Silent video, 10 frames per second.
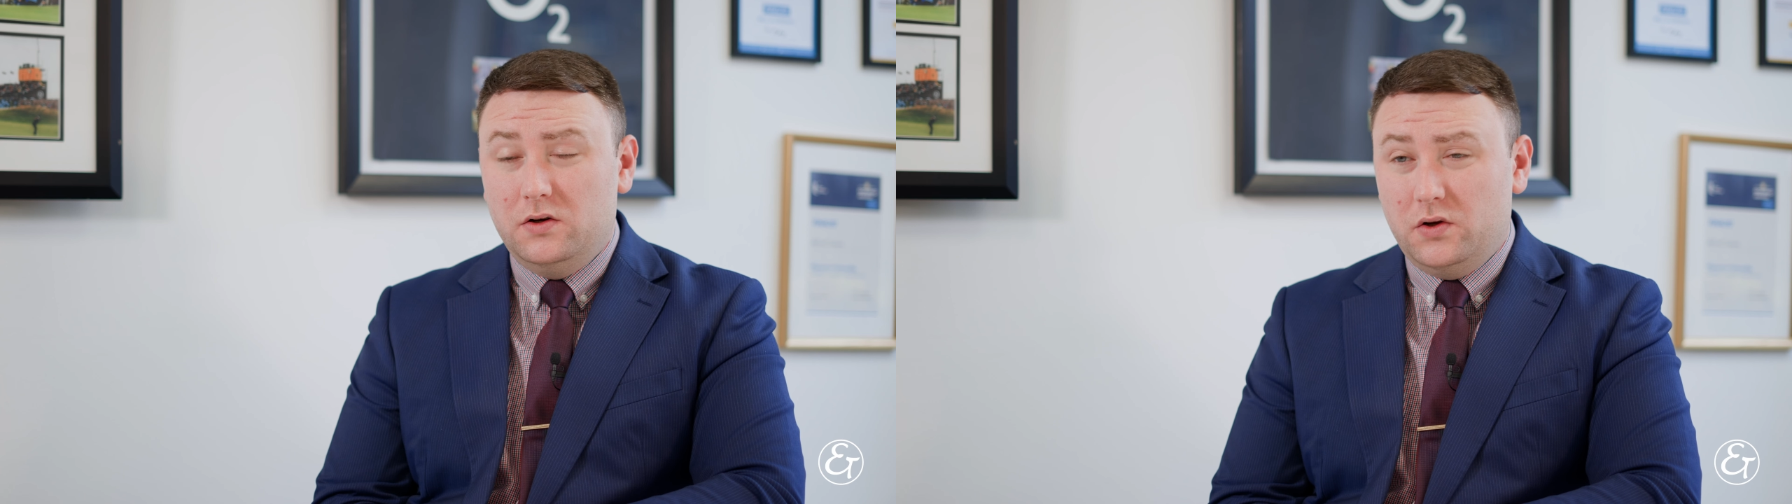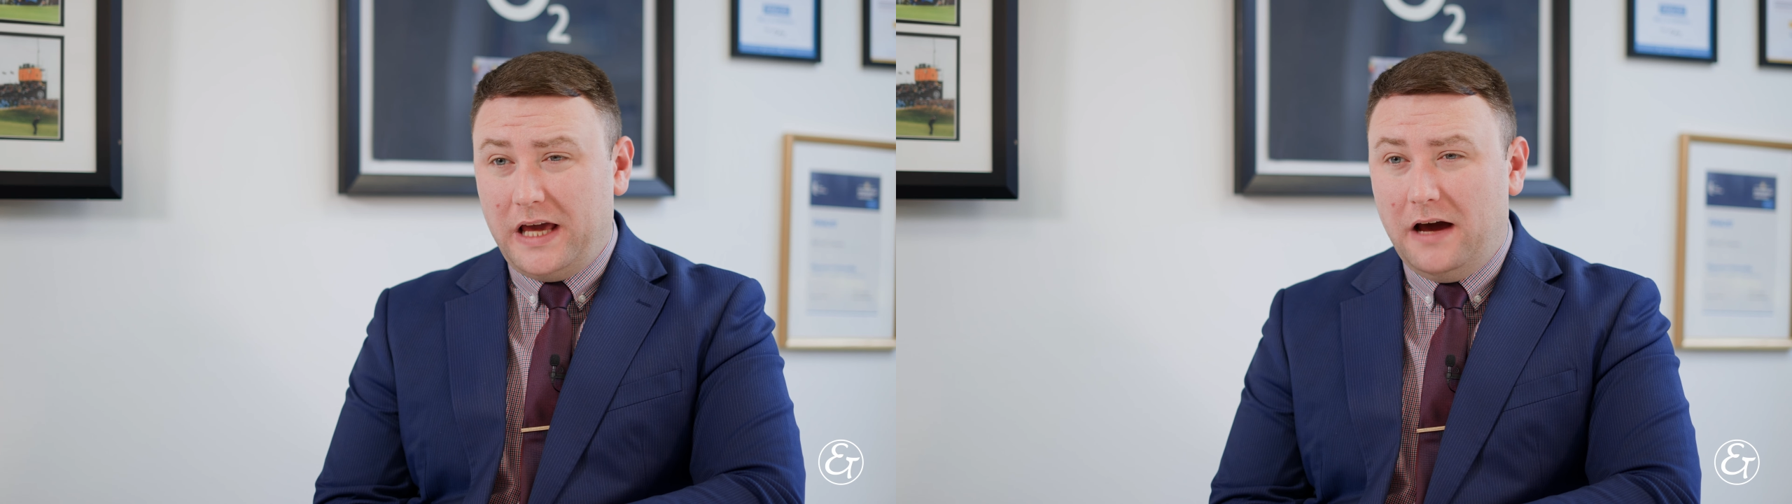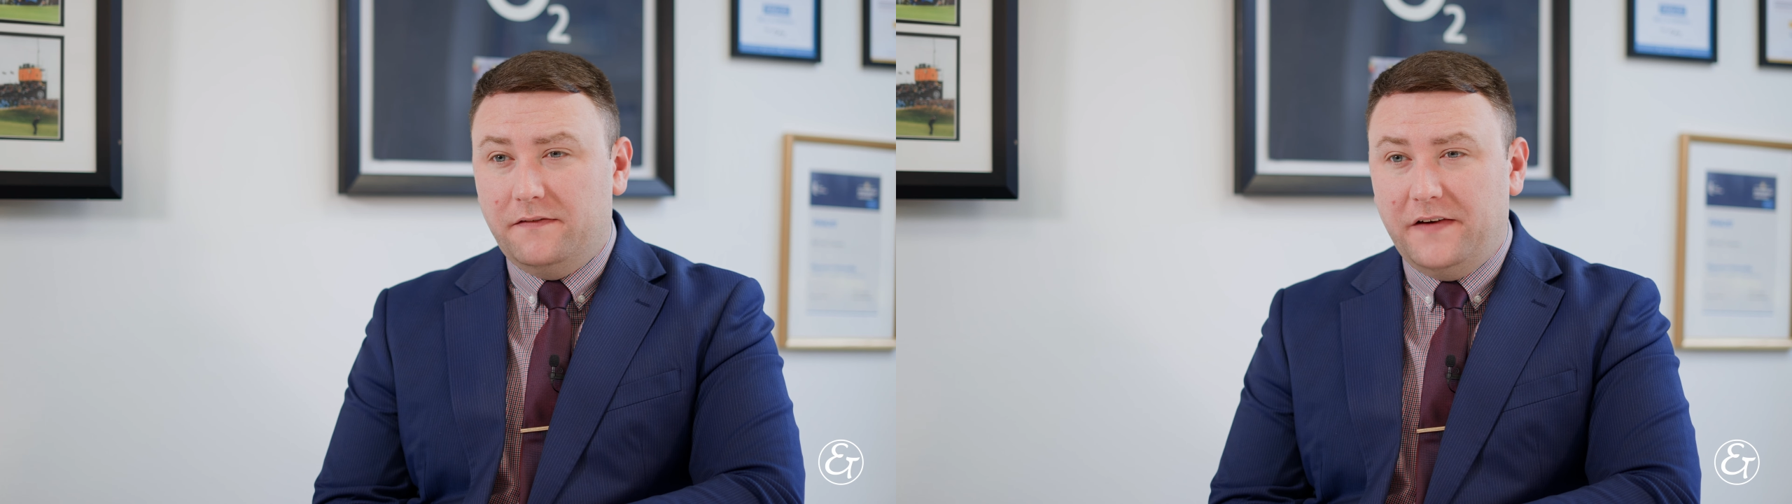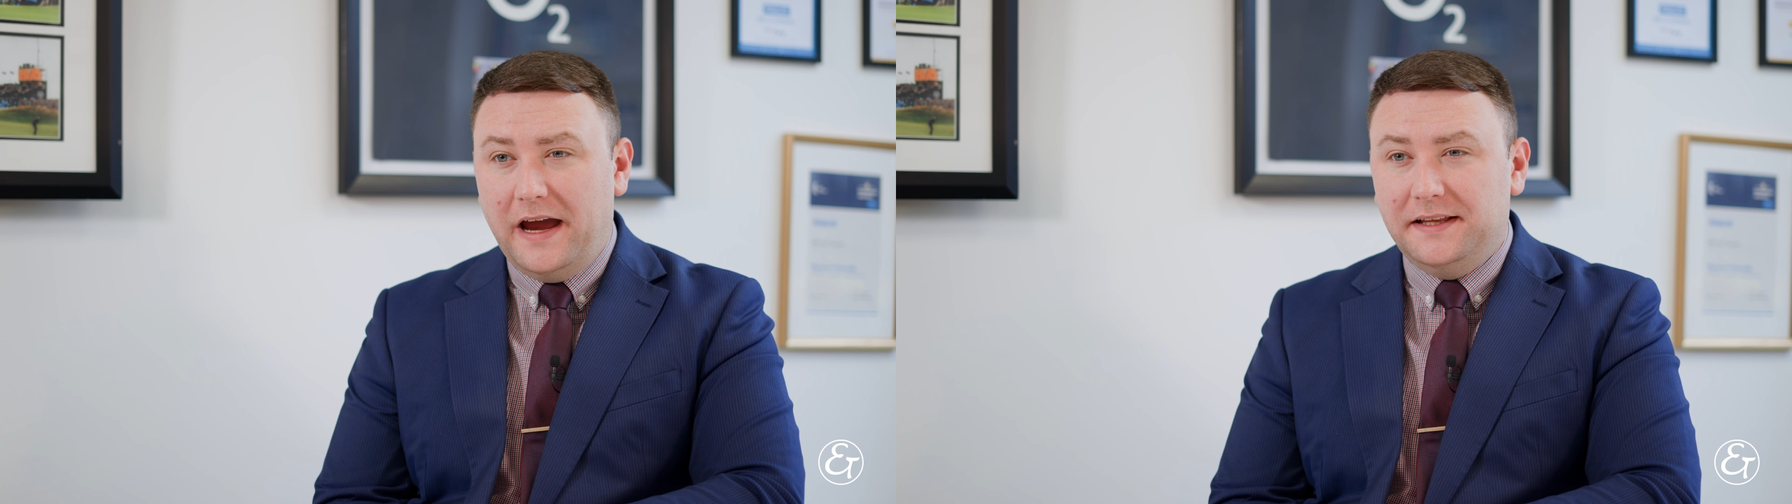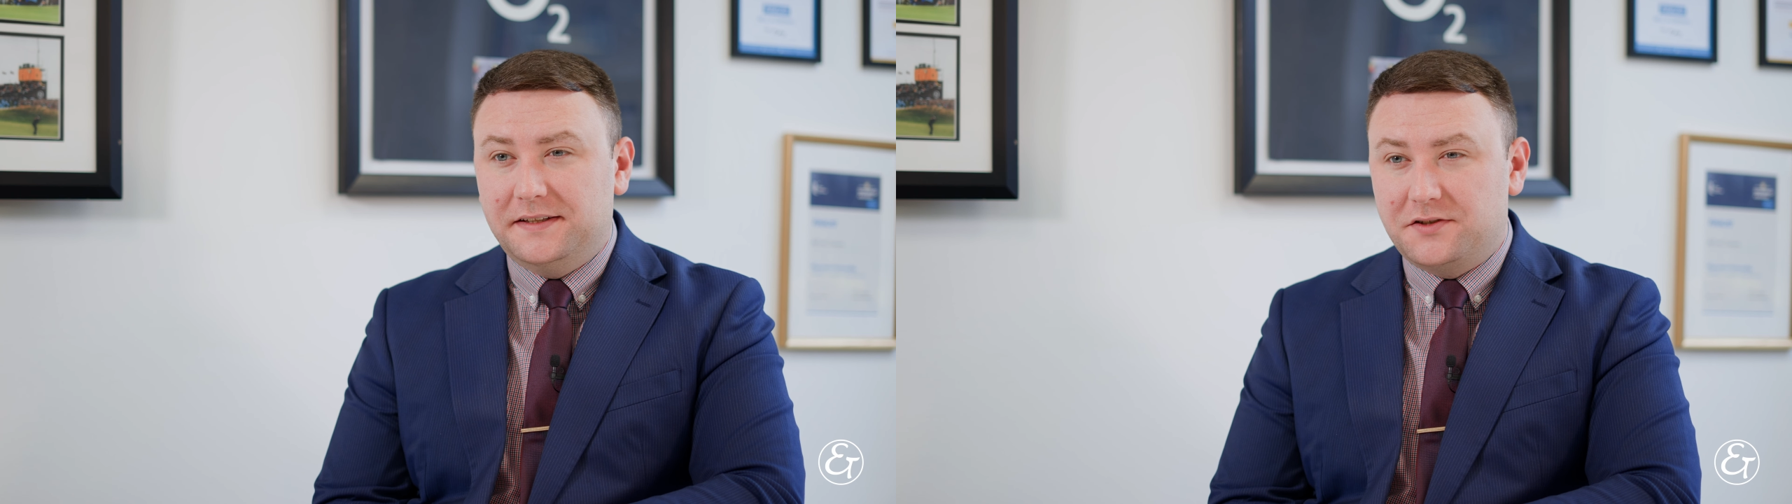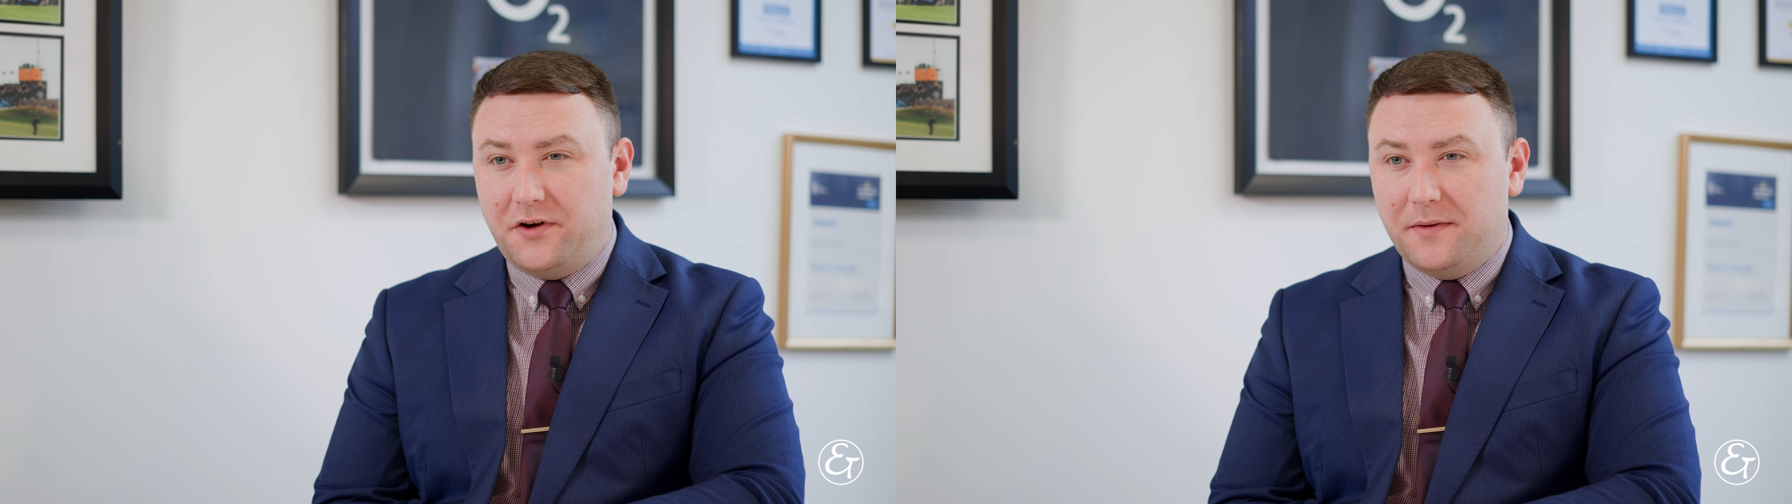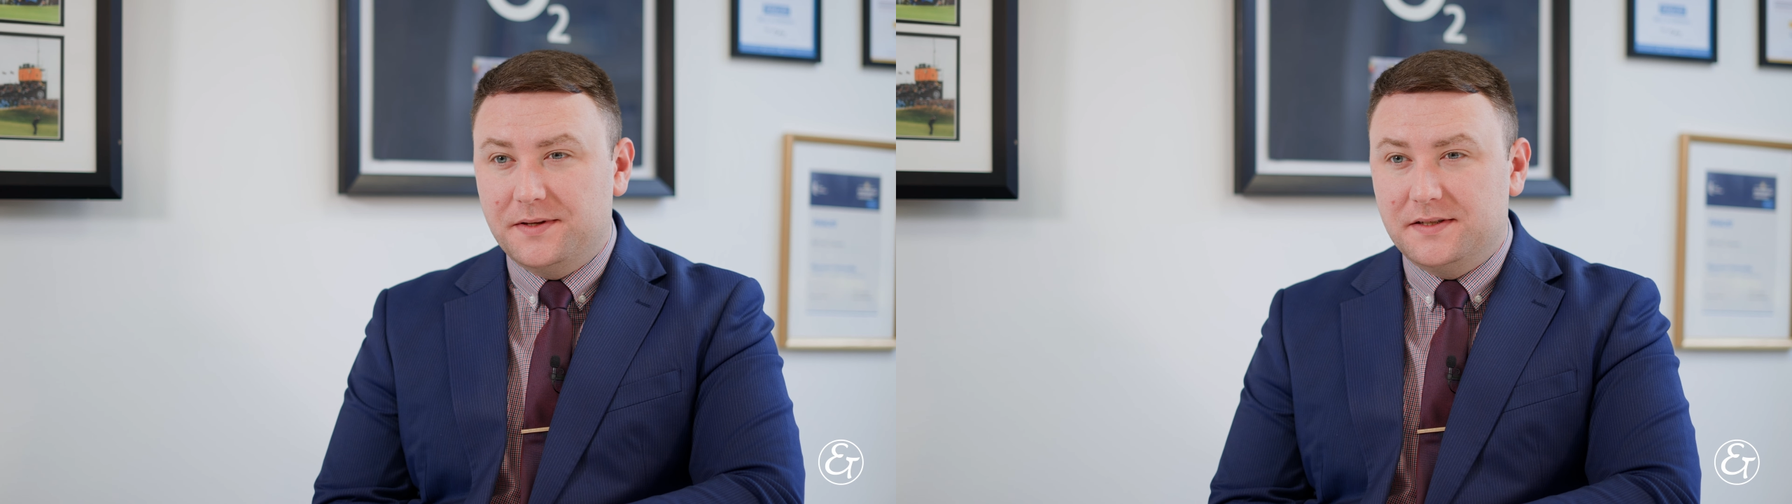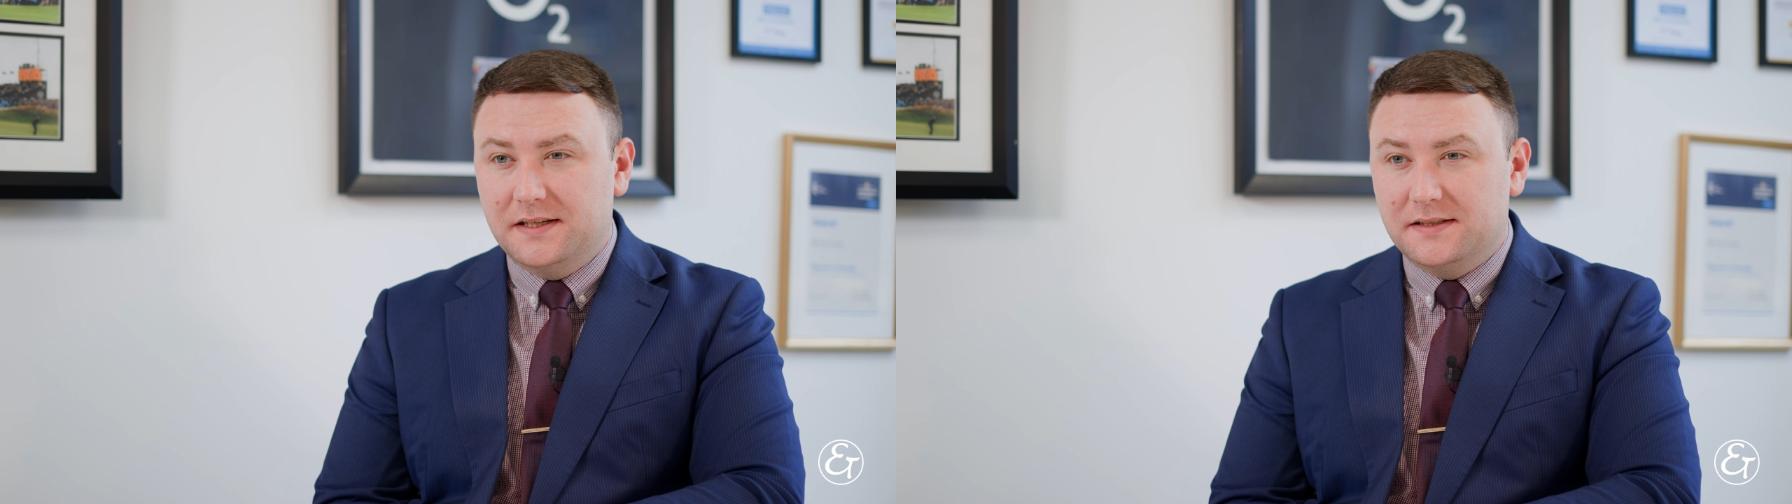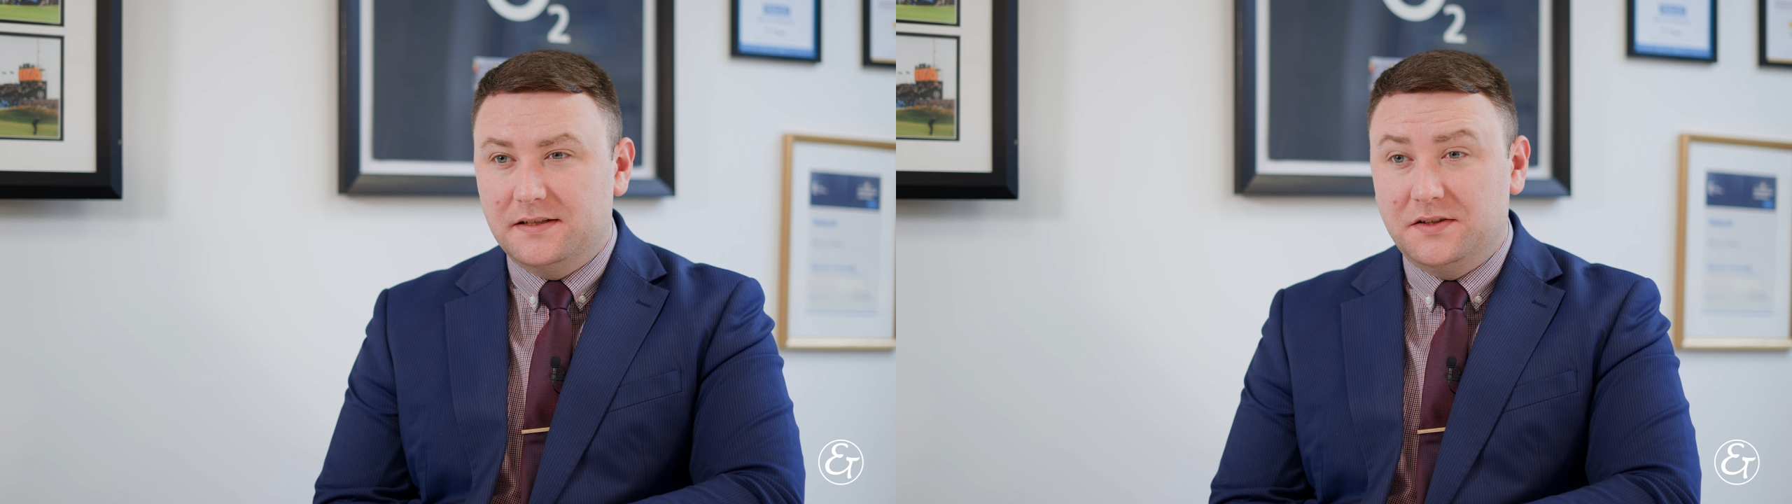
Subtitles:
Look out for any discrepancies,